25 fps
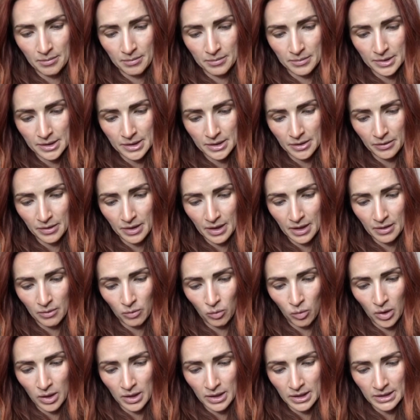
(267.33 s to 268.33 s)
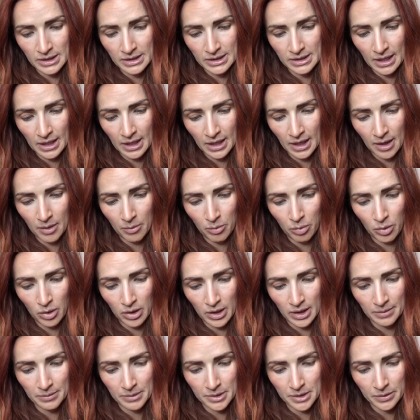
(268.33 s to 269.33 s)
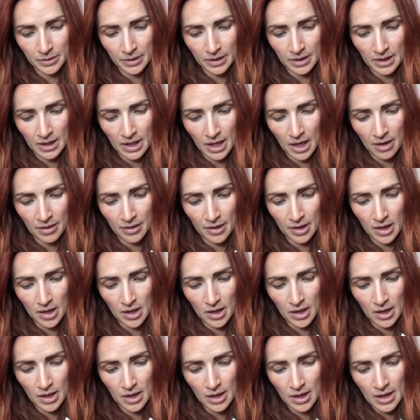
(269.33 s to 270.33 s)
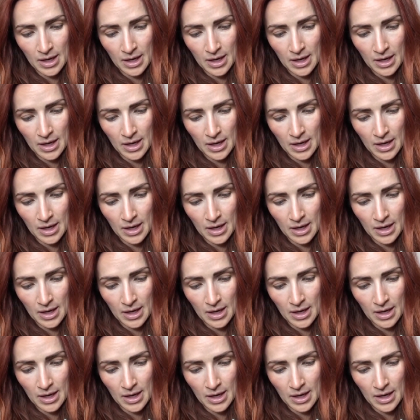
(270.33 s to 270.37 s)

so that one is setting up while I'm doing the other,